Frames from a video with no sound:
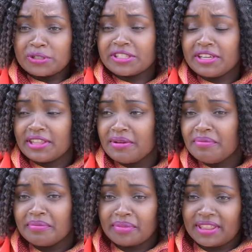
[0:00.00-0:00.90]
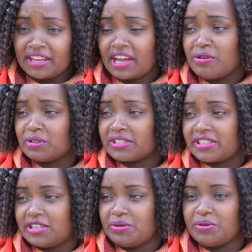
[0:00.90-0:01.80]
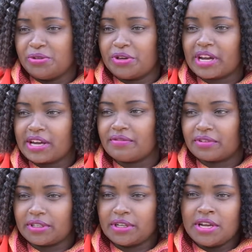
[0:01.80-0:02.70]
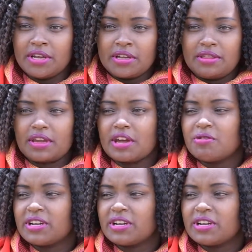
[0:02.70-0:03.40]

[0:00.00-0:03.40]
see them, but they cannot see you. You are covered. They cannot